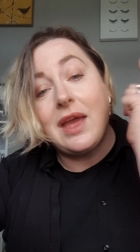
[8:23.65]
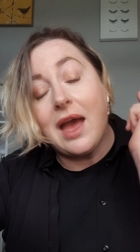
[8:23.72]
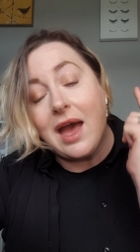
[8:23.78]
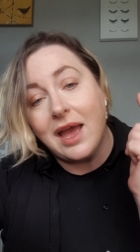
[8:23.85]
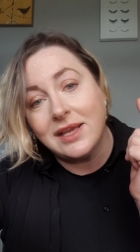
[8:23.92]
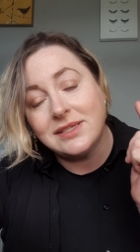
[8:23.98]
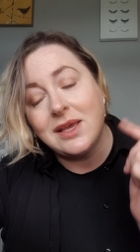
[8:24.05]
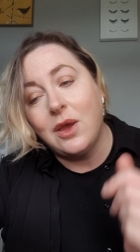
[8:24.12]

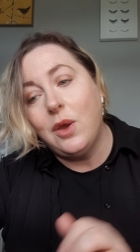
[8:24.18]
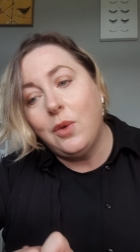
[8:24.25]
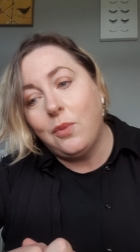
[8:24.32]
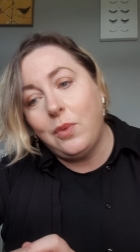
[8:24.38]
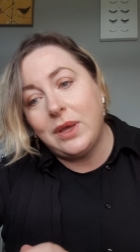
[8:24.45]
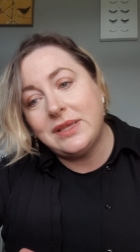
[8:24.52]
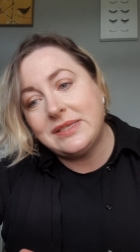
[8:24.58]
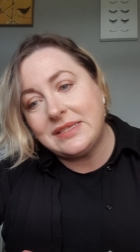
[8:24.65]
eyes
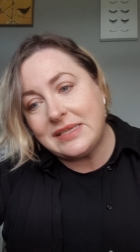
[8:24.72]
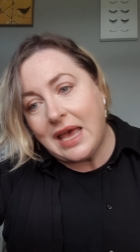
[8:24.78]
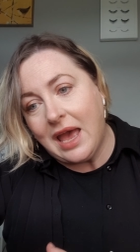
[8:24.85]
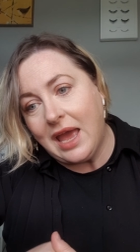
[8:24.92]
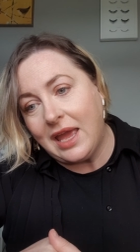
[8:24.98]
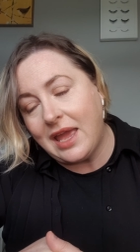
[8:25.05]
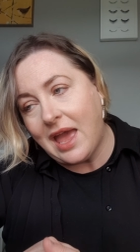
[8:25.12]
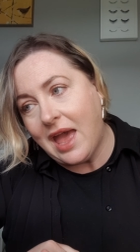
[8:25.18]
with,
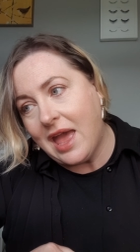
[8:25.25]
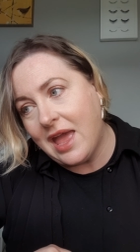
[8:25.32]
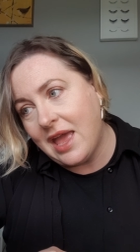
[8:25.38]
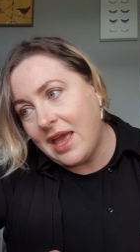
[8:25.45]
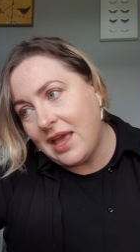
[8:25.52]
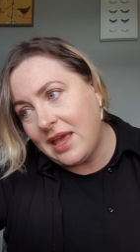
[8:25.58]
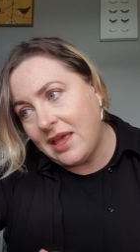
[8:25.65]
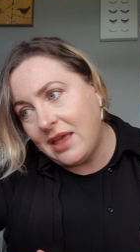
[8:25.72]
say,
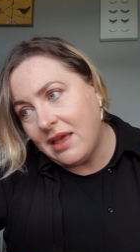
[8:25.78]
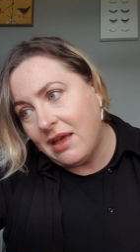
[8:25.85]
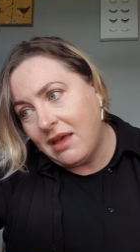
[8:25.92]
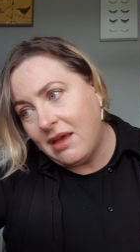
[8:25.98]
a